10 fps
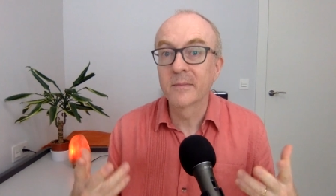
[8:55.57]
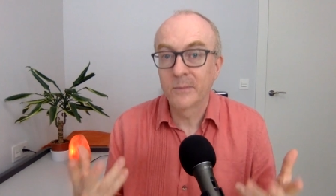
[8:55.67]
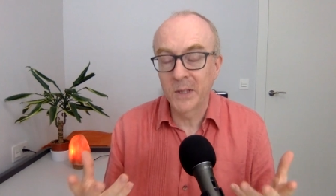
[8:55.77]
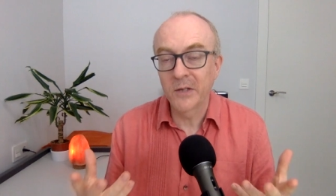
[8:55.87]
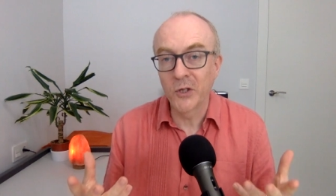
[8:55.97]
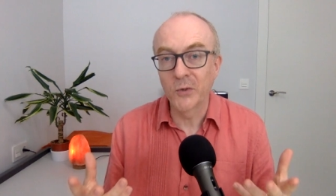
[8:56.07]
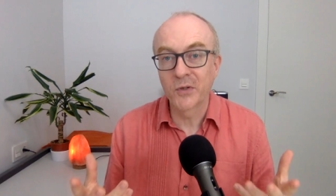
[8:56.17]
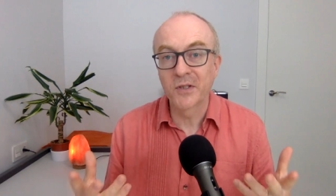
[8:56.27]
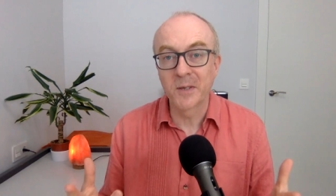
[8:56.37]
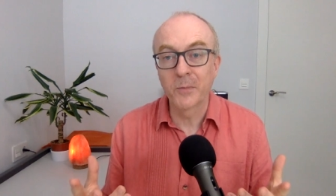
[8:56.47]
we can use
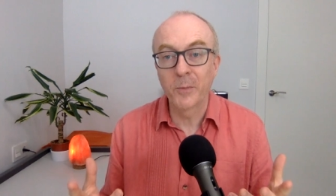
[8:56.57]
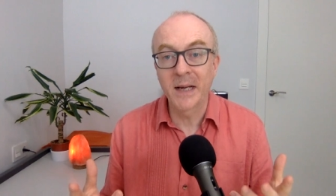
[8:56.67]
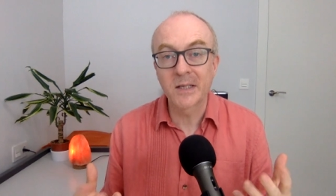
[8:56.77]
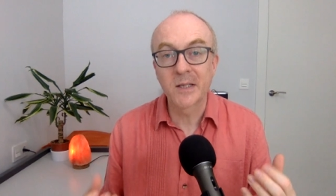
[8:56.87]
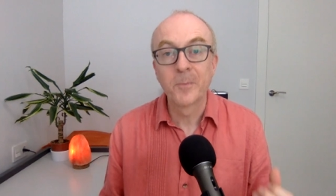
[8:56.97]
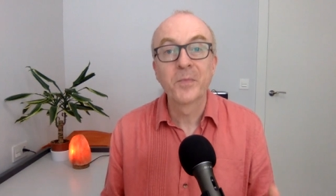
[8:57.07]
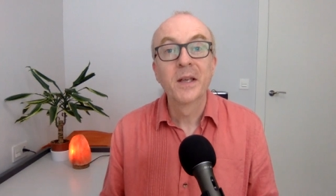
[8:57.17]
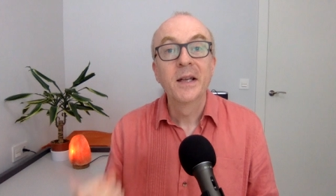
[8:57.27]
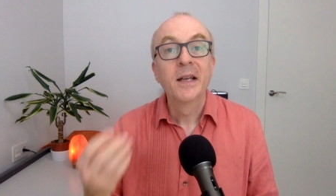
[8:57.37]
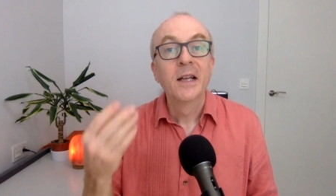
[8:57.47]
the simple past.
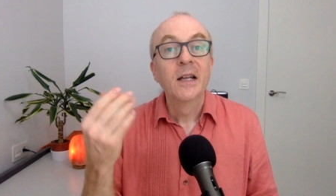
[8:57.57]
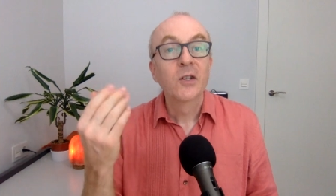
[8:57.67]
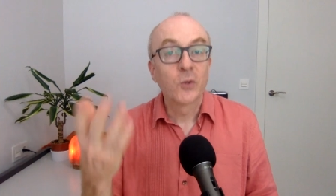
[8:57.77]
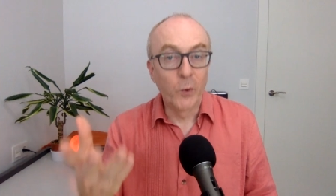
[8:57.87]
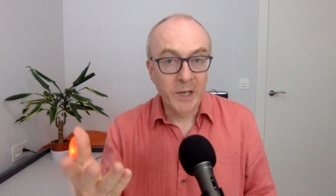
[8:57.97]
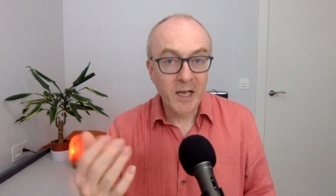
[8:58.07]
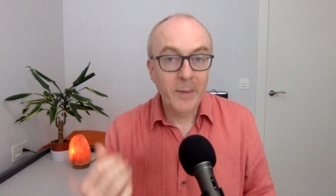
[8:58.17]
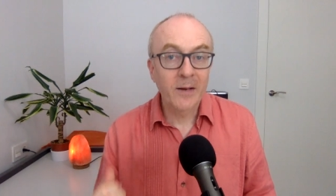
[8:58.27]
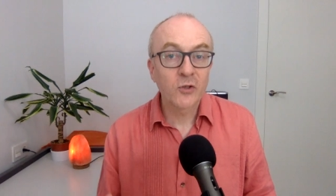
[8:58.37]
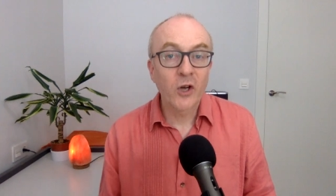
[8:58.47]
Talking
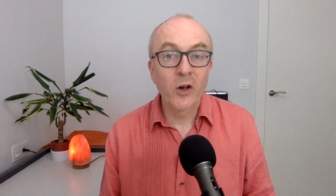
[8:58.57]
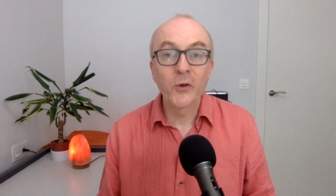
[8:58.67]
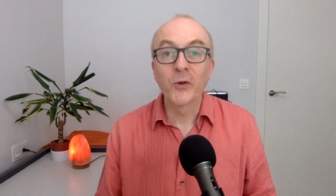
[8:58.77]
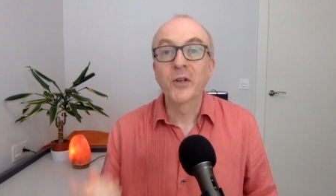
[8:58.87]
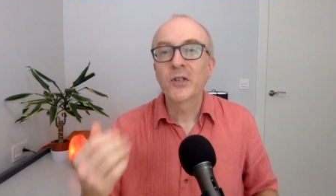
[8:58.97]
about childhood.